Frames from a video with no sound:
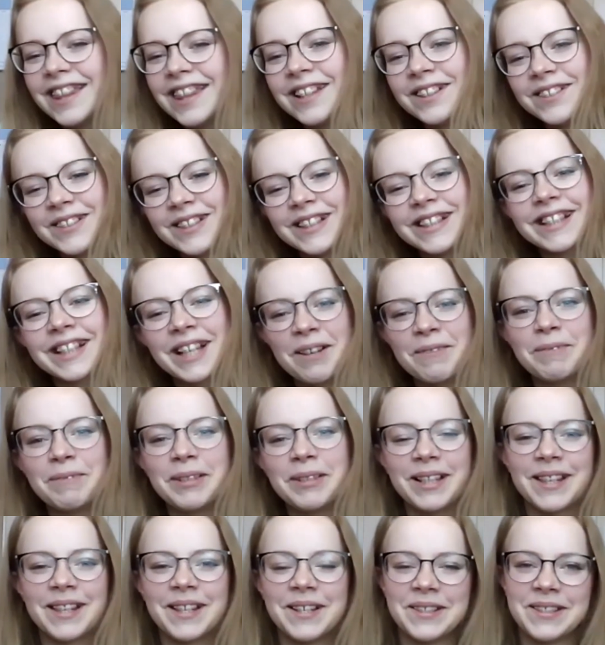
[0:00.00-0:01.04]
there were a couple
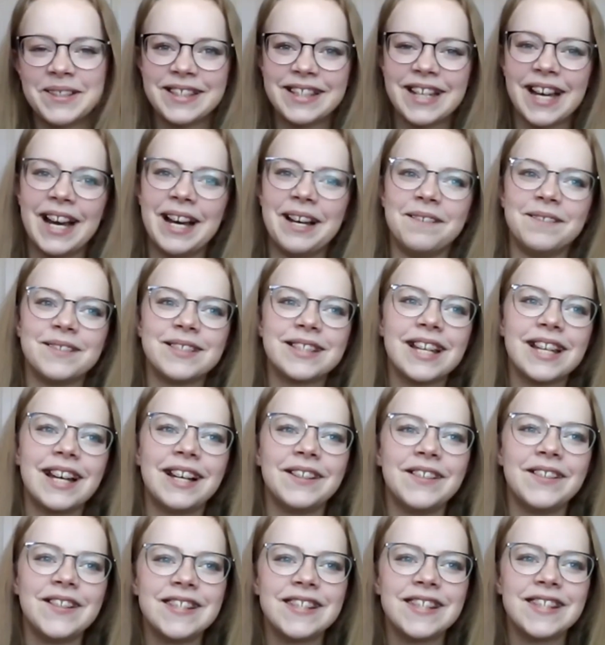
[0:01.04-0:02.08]
of those times.
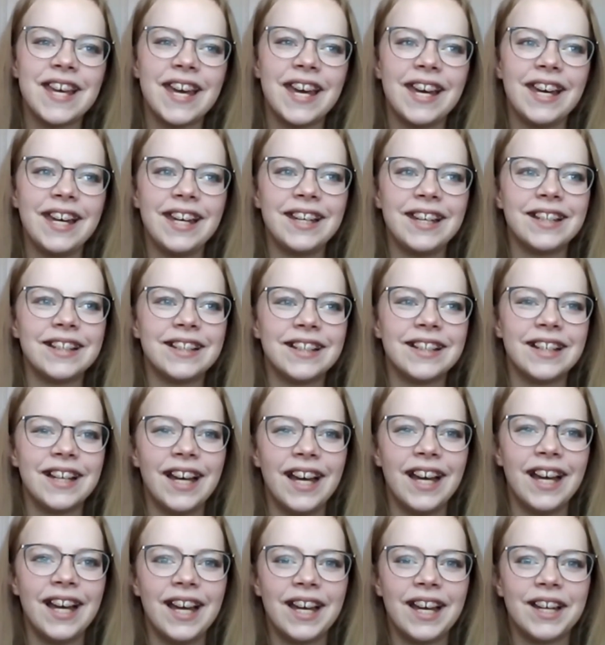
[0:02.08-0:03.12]
I'd say
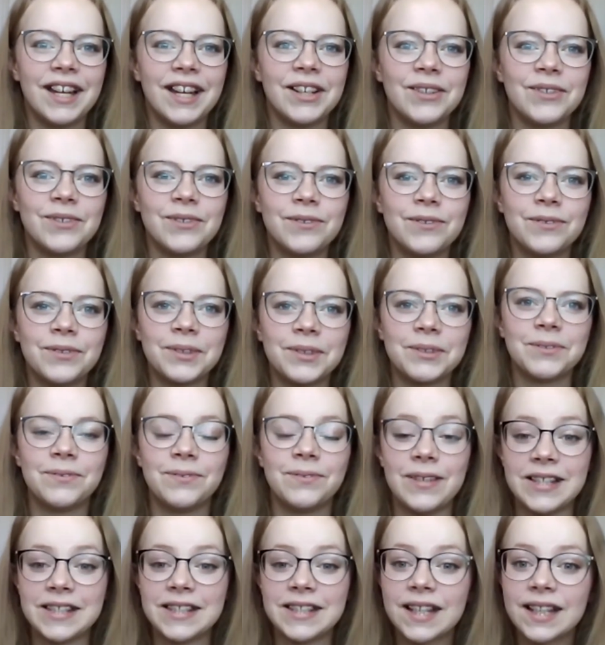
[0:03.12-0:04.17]
for
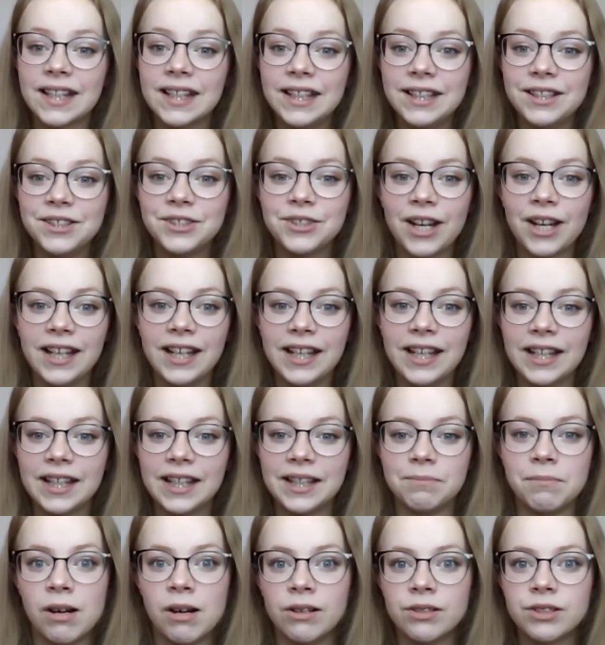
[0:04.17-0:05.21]
physically draining and
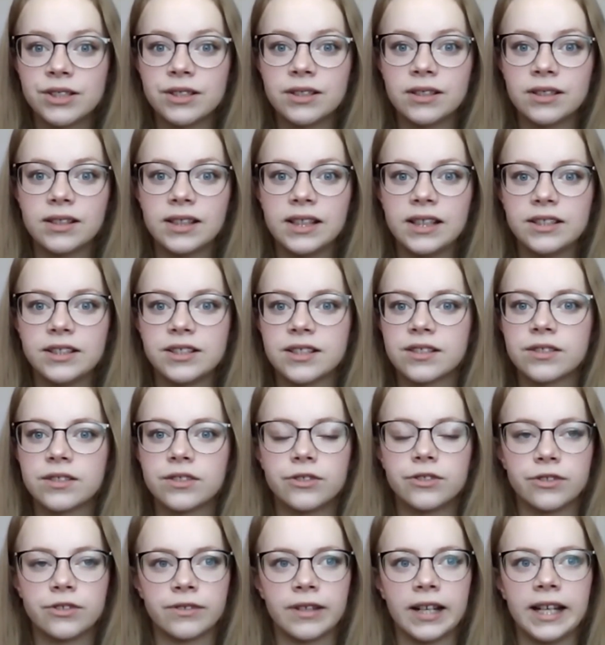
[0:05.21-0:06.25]
emotionally just
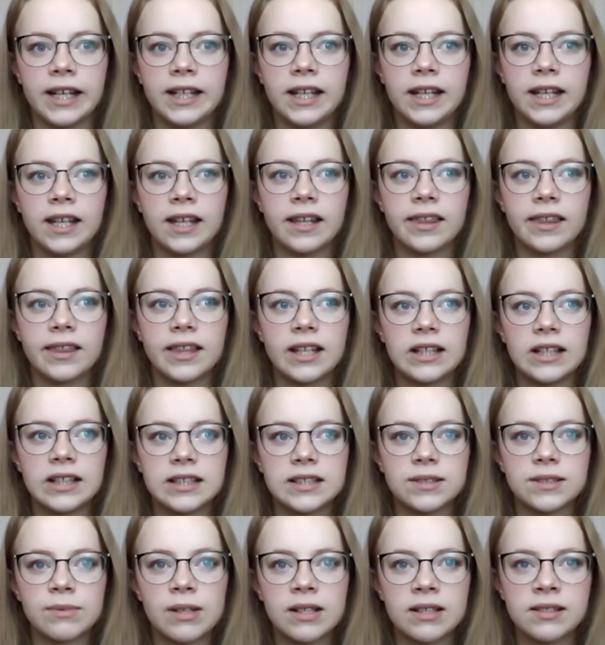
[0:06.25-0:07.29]
draining.
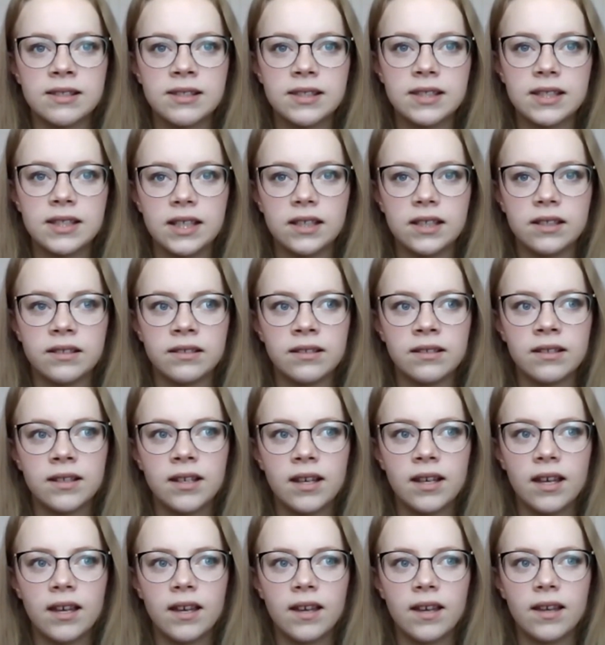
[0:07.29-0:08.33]
There's one scene
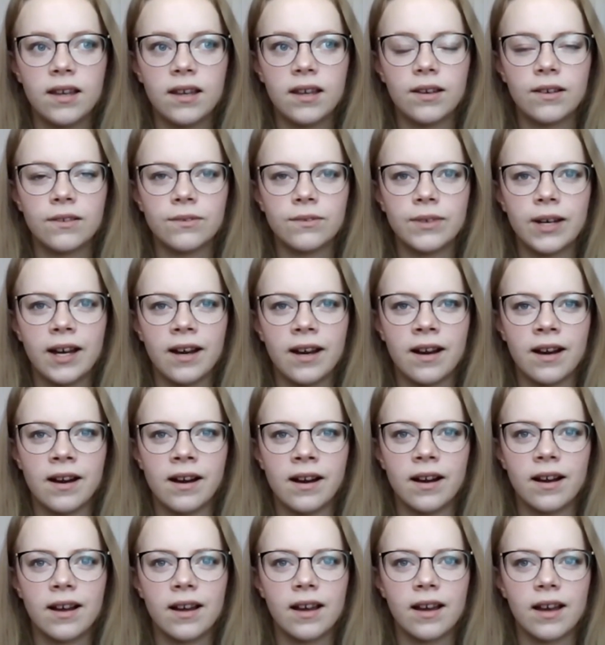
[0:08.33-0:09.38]

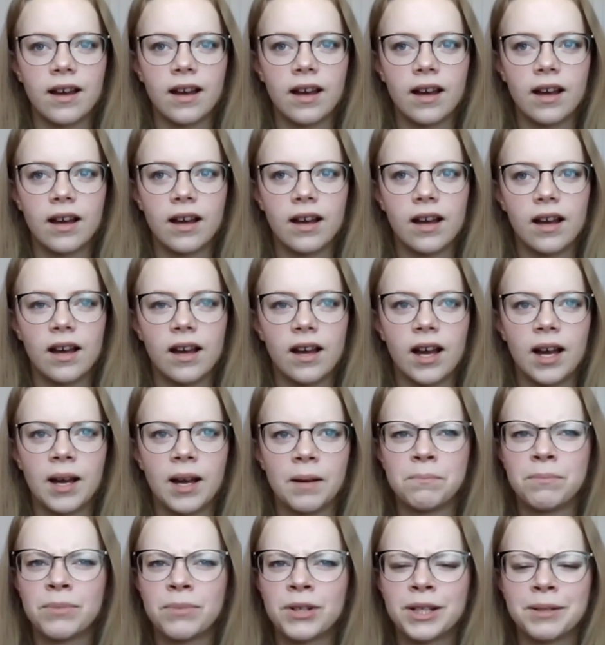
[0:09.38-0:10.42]
where
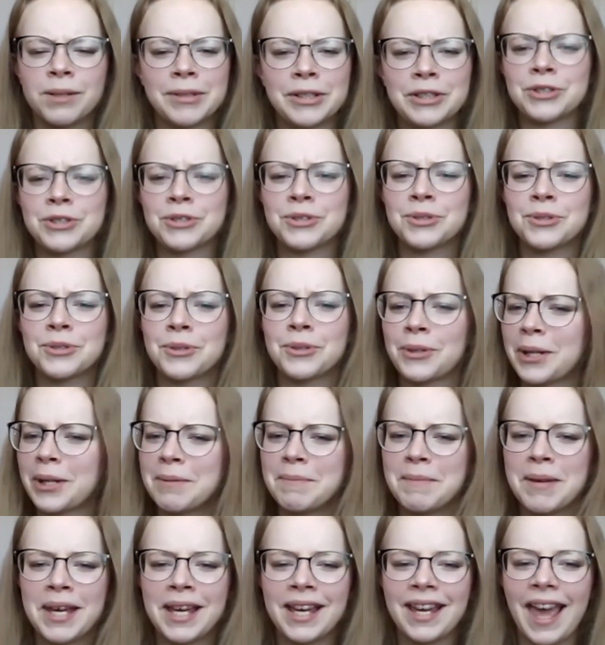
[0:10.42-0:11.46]
I'm pretty much
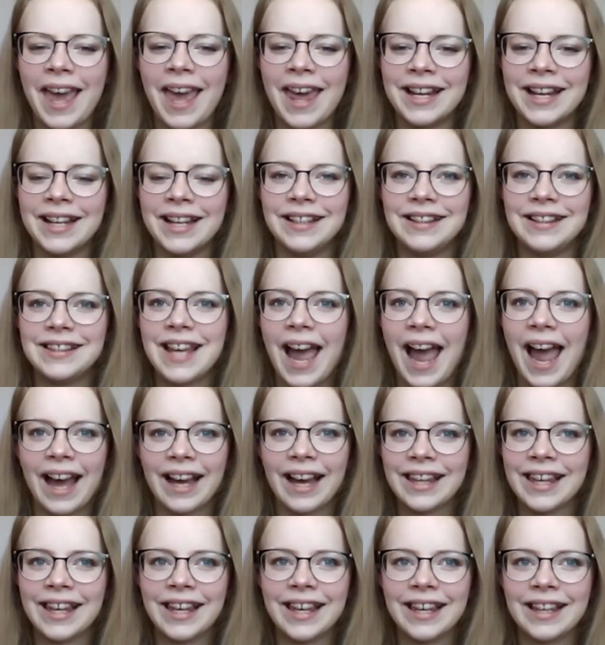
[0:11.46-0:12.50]
screaming and
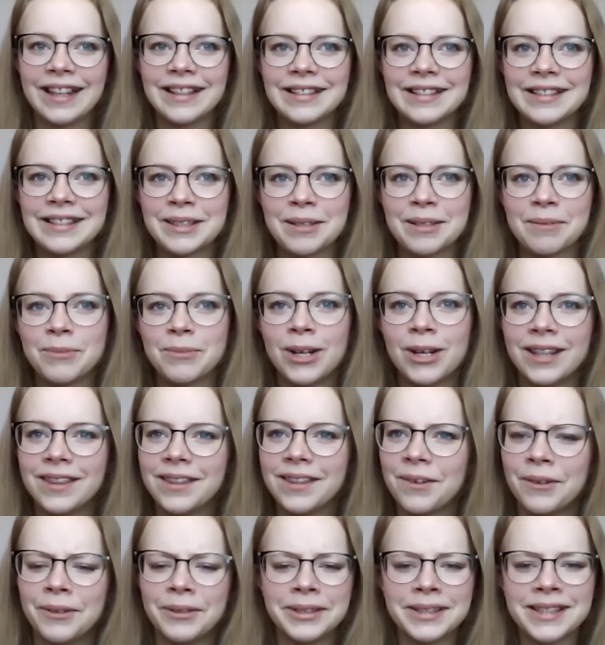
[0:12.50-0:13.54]
attacking someone
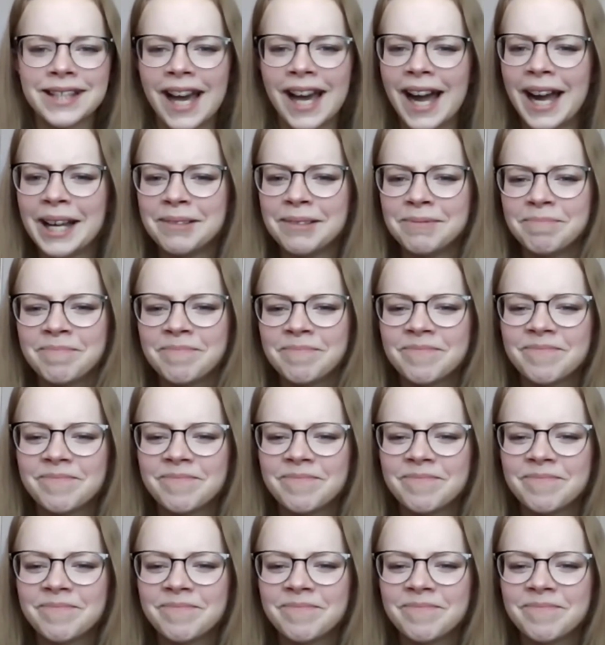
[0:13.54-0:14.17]
the whole time